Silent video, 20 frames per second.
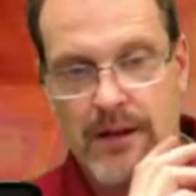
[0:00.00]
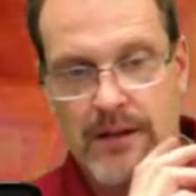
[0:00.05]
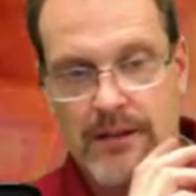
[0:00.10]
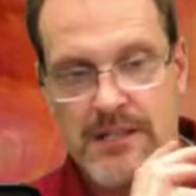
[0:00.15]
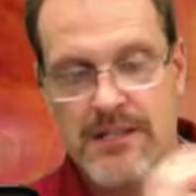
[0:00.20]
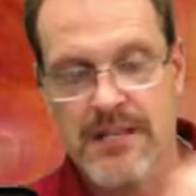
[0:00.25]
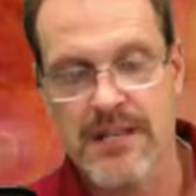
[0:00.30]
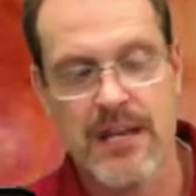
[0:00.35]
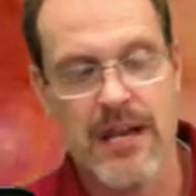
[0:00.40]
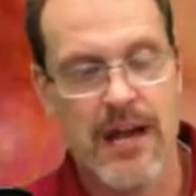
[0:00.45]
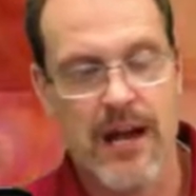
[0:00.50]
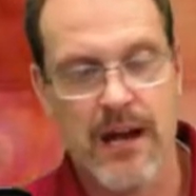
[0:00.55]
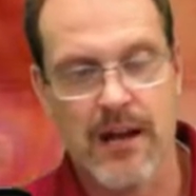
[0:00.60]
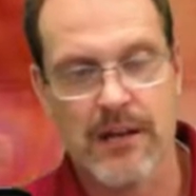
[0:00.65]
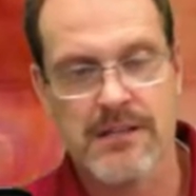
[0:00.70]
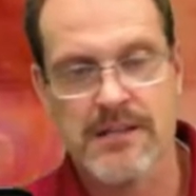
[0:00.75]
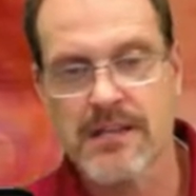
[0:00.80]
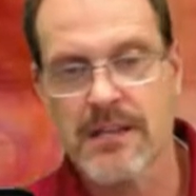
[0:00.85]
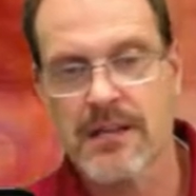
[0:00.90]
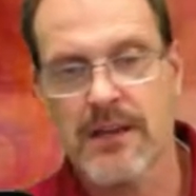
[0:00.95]
see how
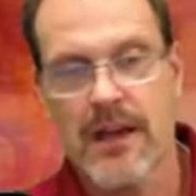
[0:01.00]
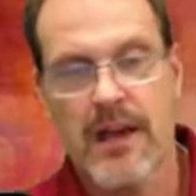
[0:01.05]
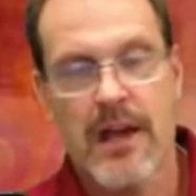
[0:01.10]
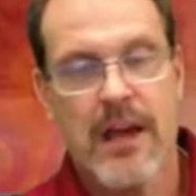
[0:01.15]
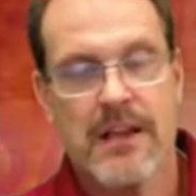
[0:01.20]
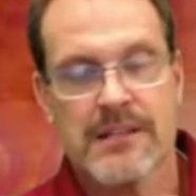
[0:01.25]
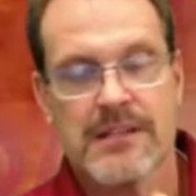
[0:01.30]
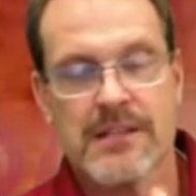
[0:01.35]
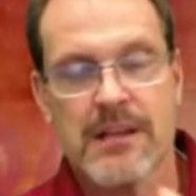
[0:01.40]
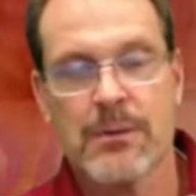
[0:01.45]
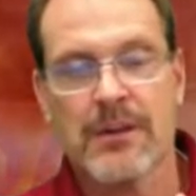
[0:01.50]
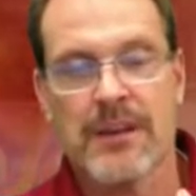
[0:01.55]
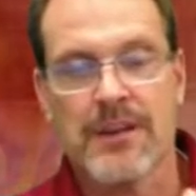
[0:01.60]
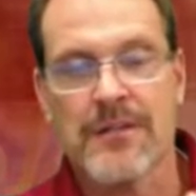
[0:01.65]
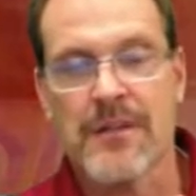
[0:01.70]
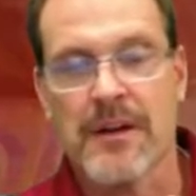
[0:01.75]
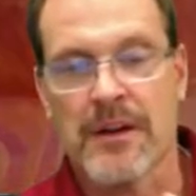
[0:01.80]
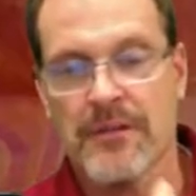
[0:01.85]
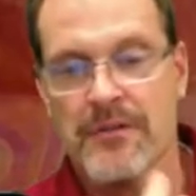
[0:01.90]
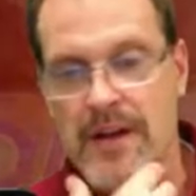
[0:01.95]
see see what the fun